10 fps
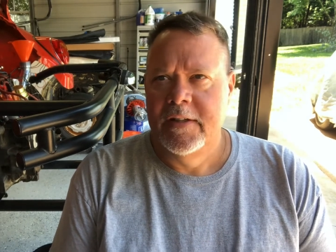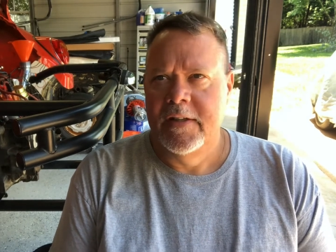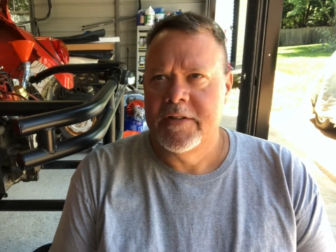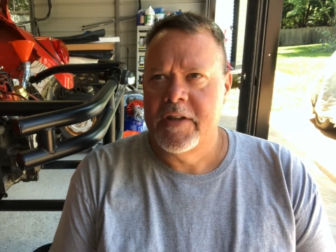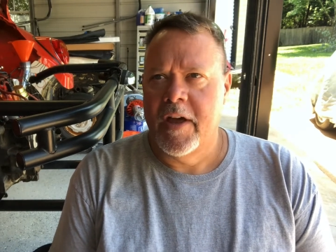you
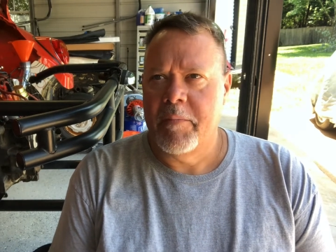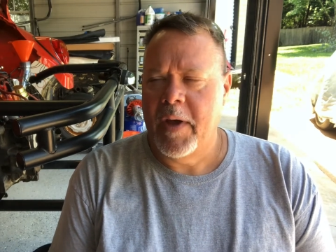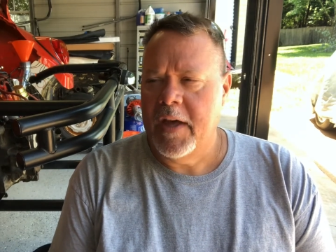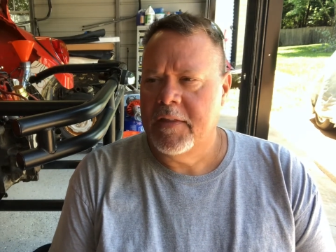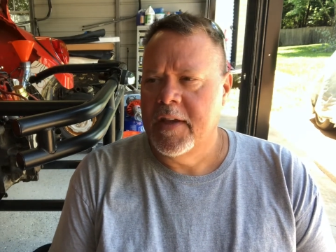know, it's not a
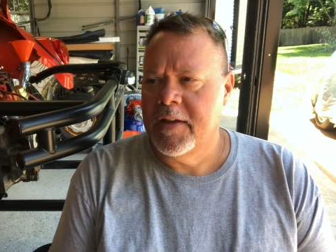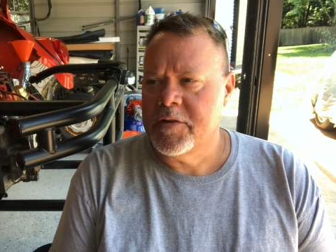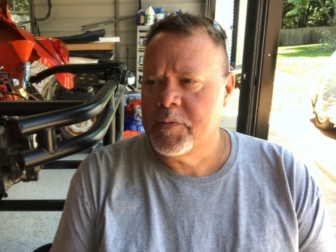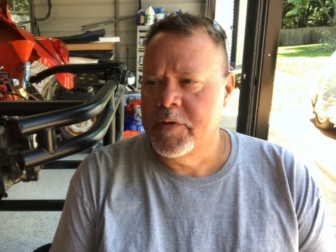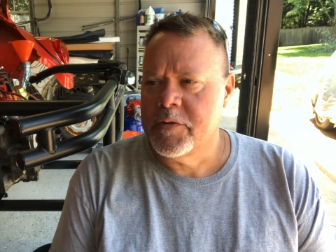bad thing to
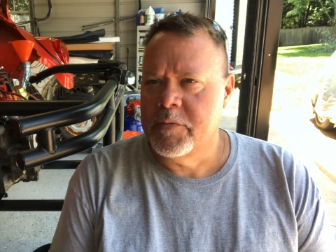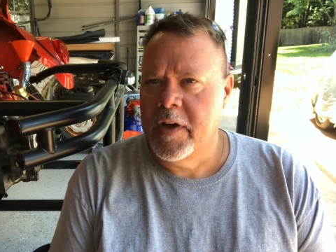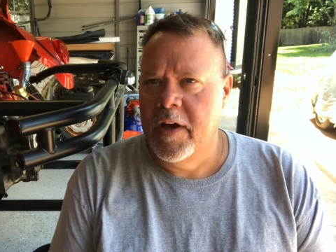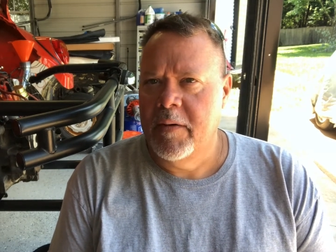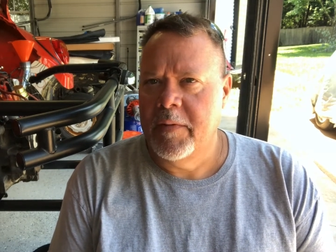spend some
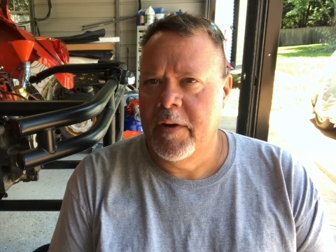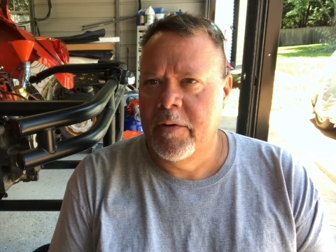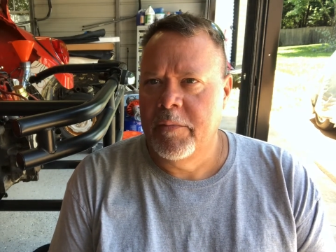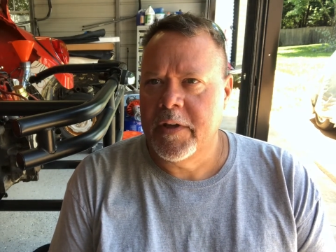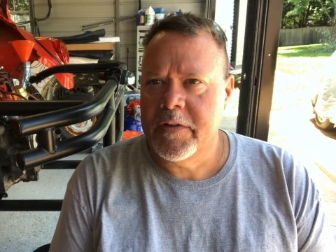time at
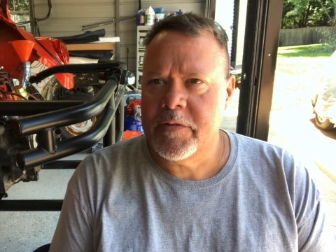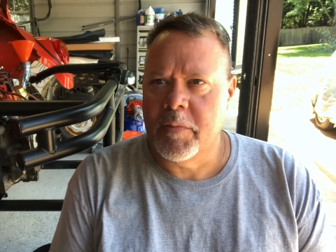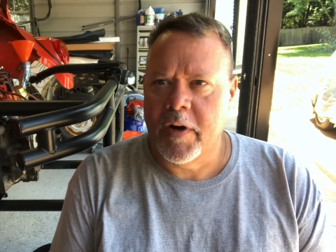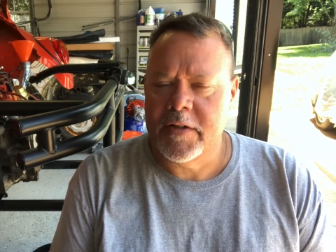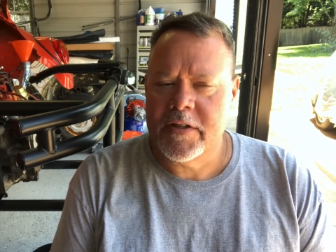home and get some
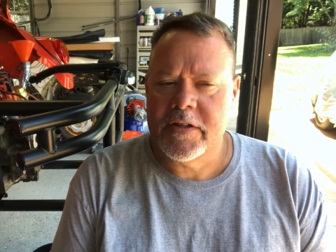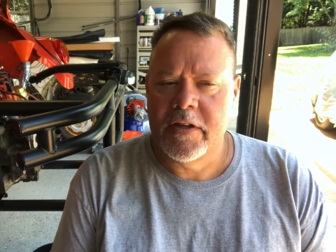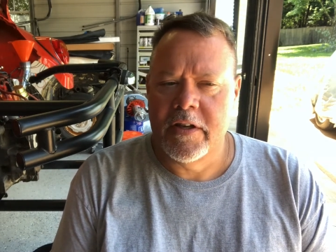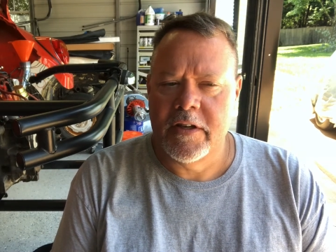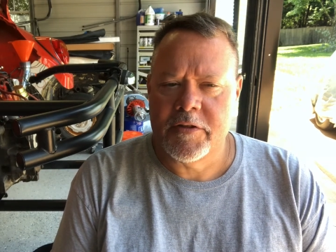projects
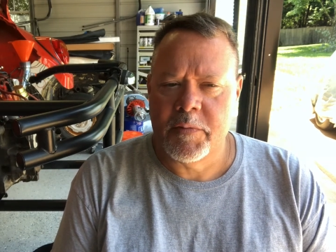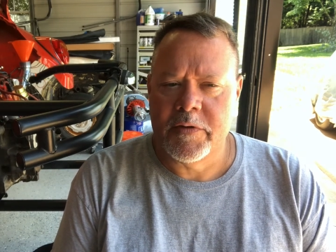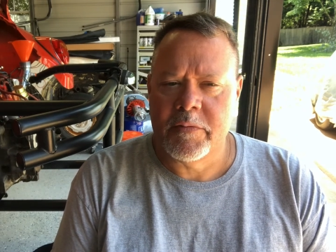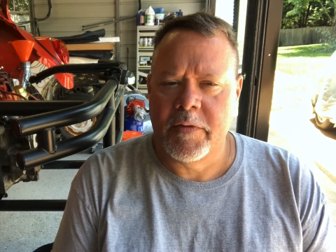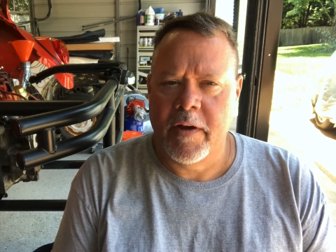done, spend
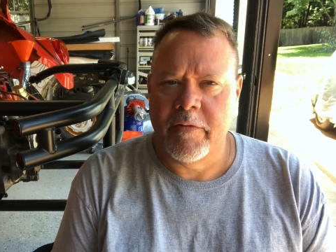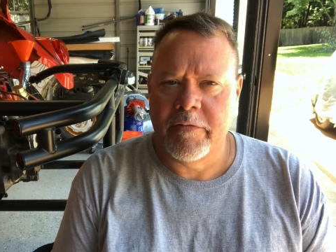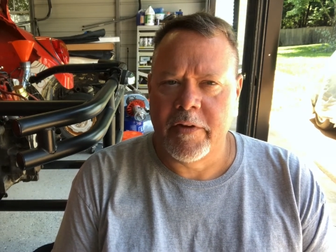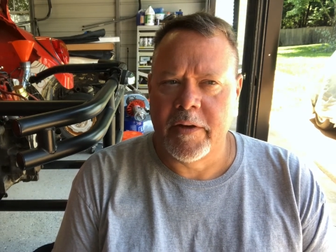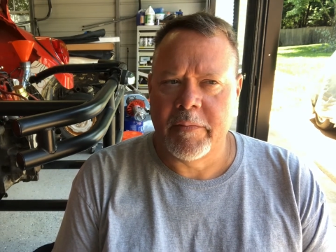some time with
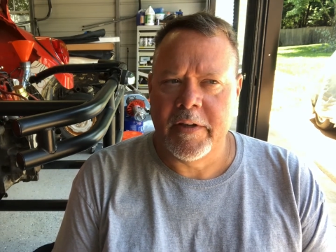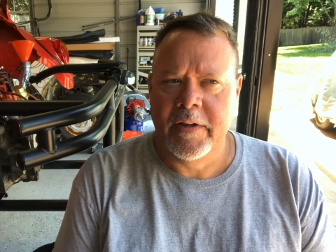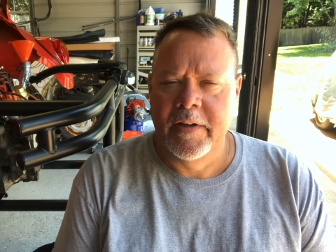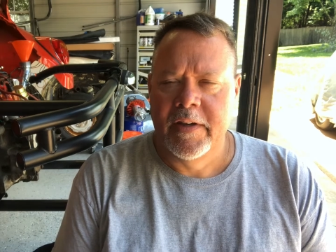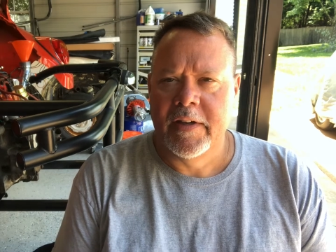family,
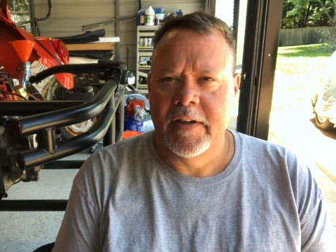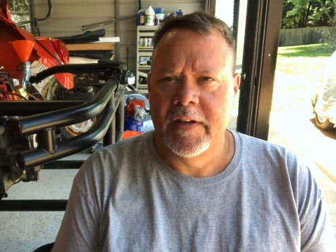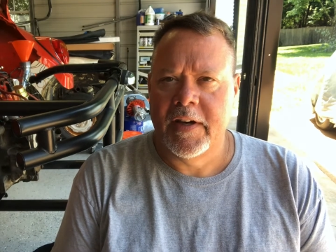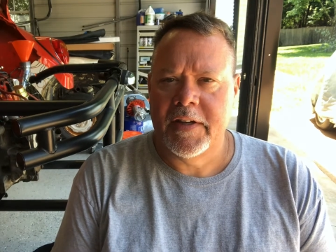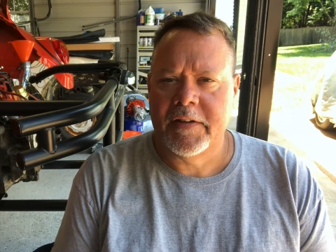and
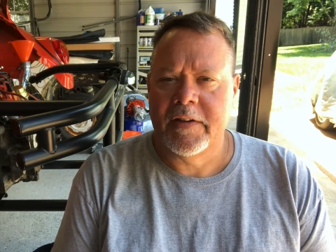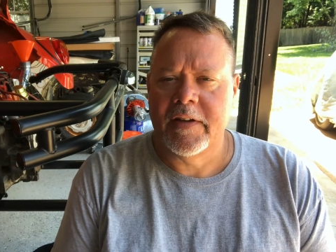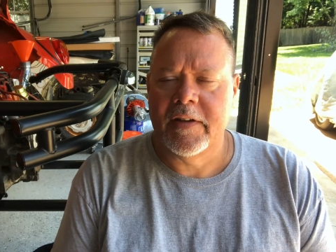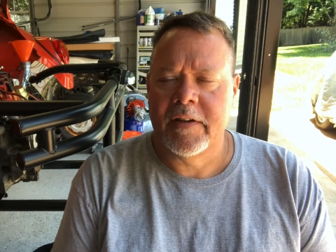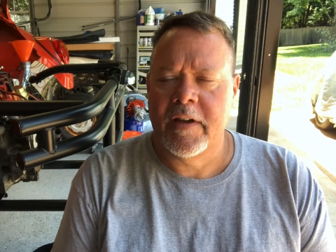
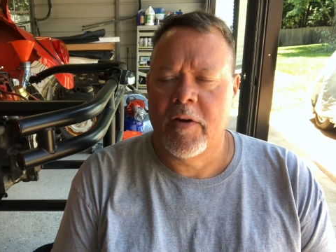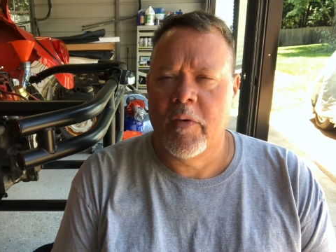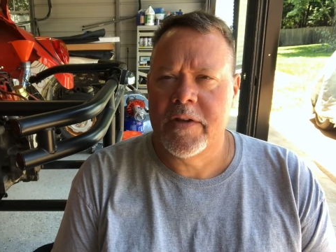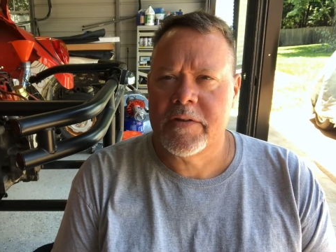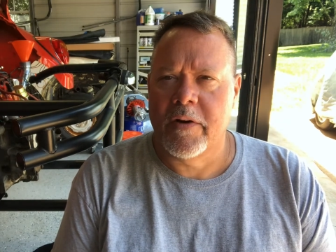not
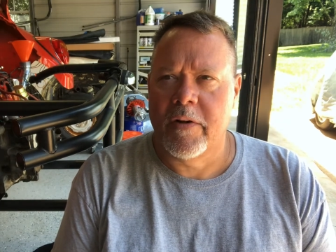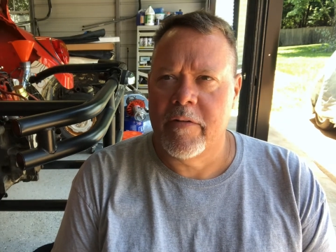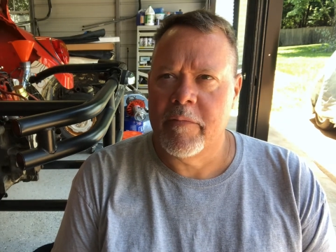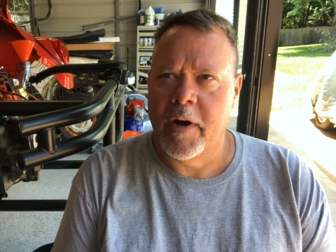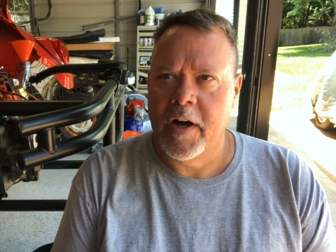waste all
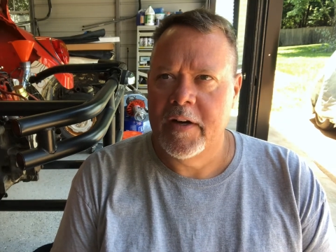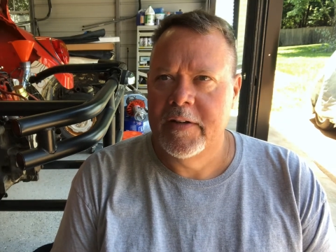of my